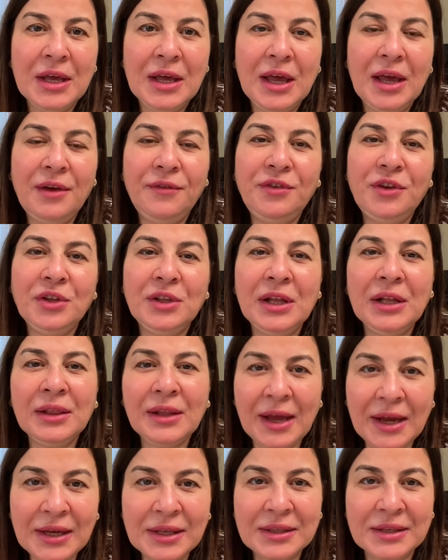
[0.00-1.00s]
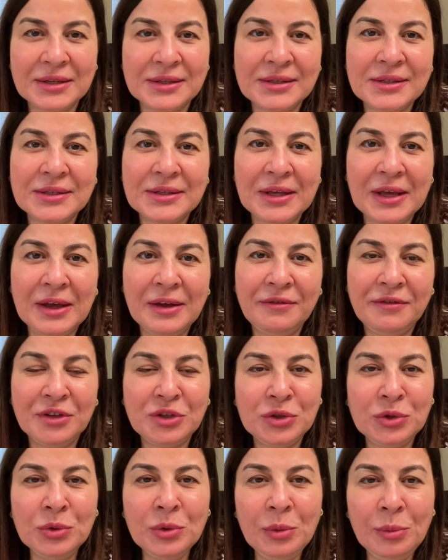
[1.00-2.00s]
If you did like this
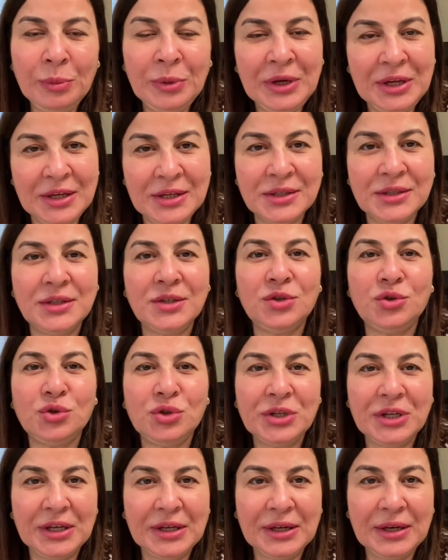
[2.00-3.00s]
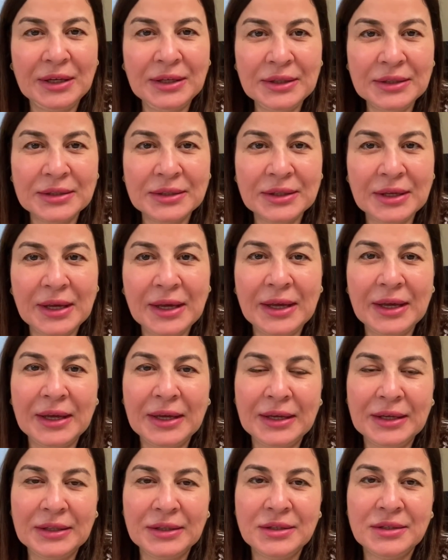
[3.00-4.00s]
video, please share it
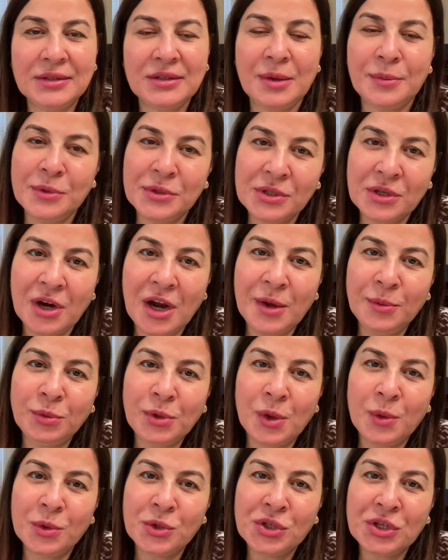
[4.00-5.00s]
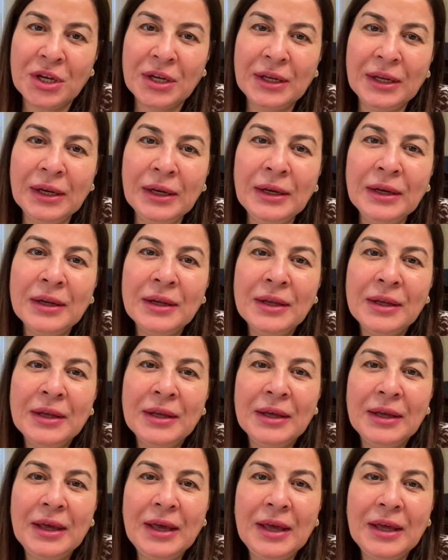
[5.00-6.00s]
and subscribe to our channel.
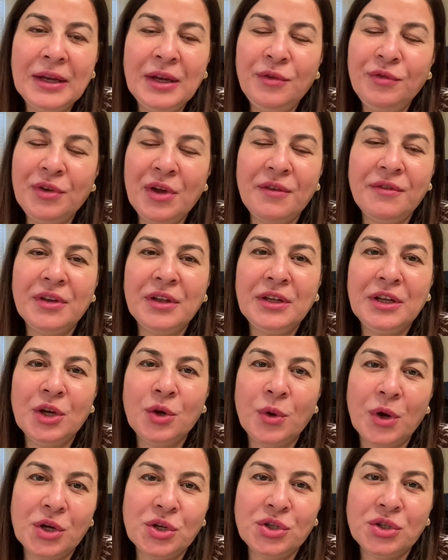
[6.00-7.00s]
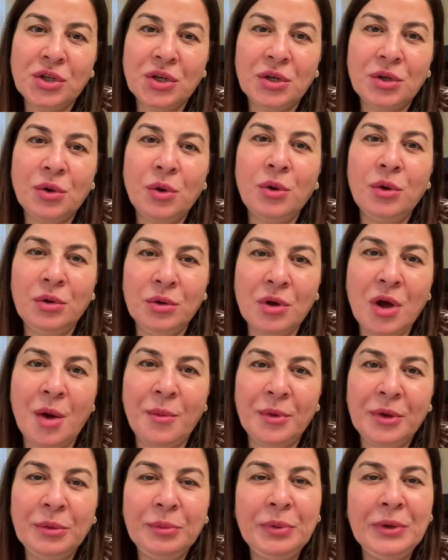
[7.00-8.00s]
And if you have any question or
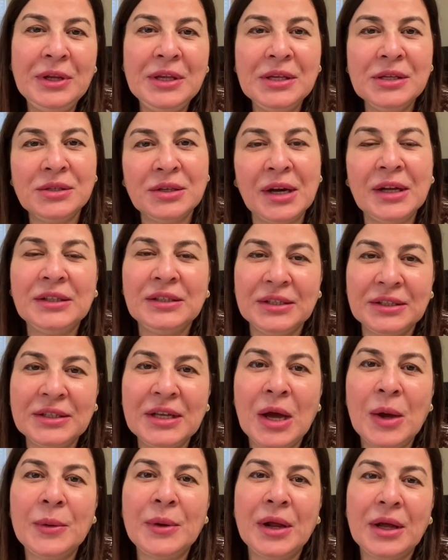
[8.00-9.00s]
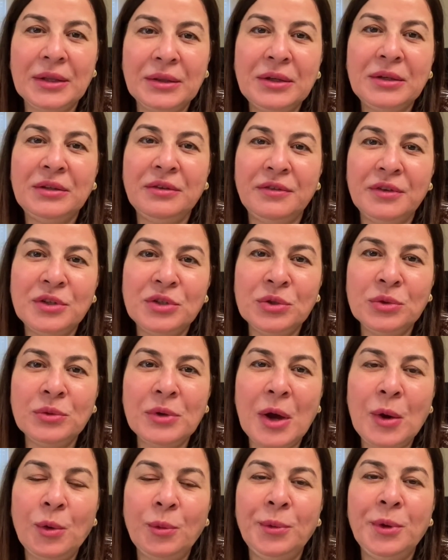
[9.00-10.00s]
comment, please write it down under the video.
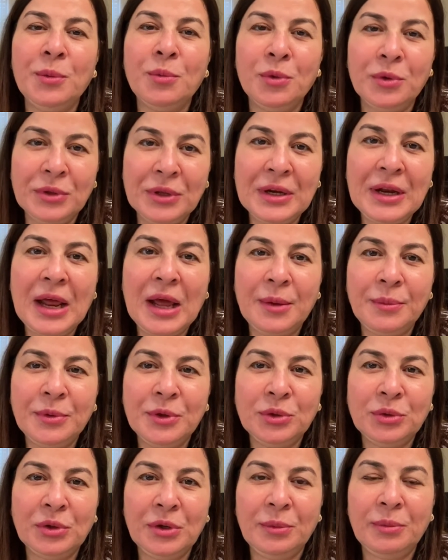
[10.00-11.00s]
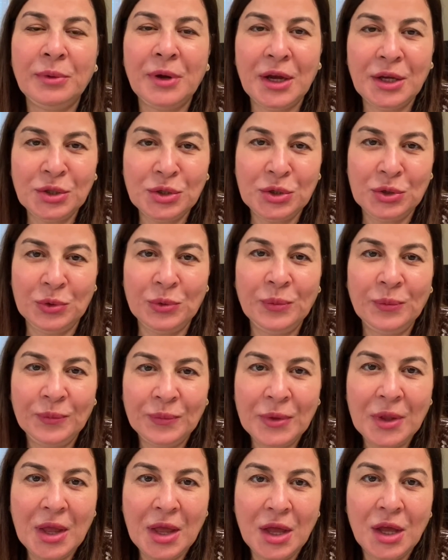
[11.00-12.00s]
I would be more than happy to reply to you.
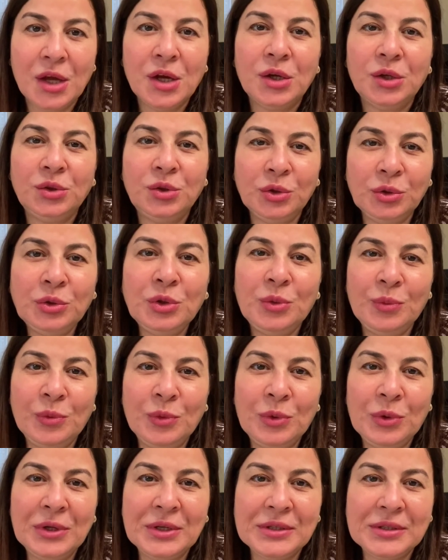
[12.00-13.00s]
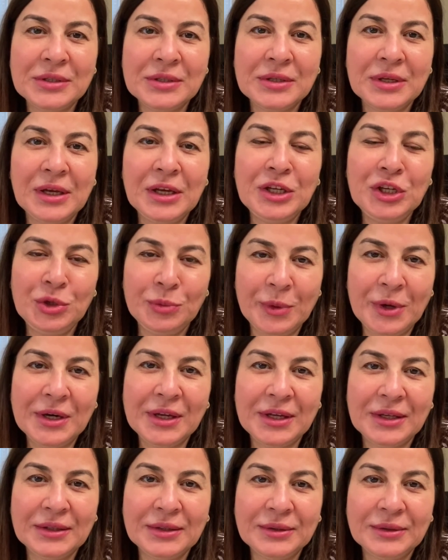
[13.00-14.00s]
Dr. Boulis in
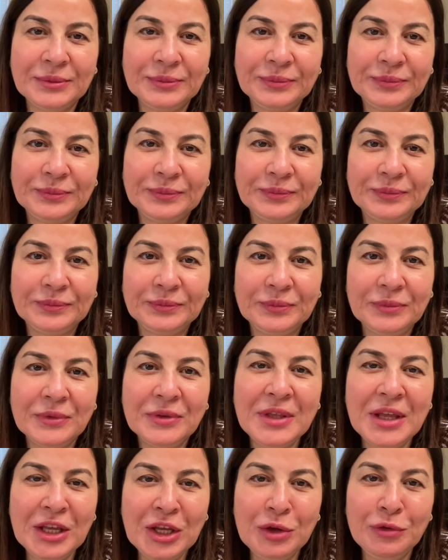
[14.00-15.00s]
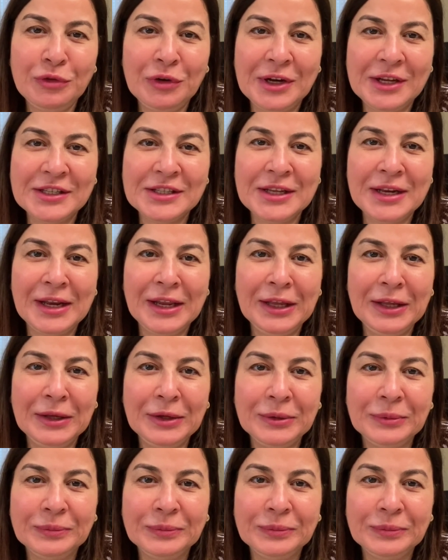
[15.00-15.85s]
Newmarket. Thank you for listening.